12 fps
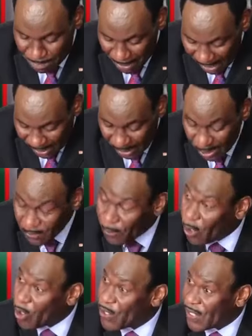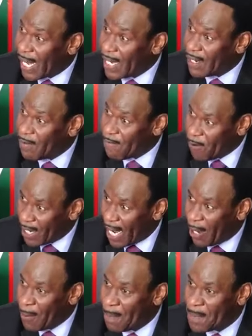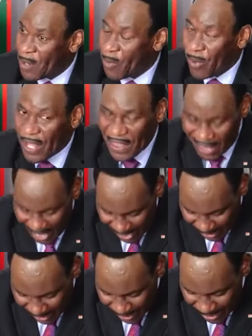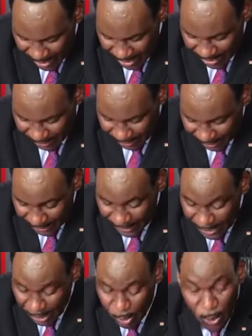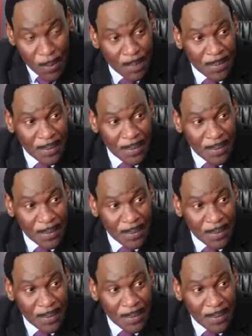basis for concern for now, we thank Citizen Go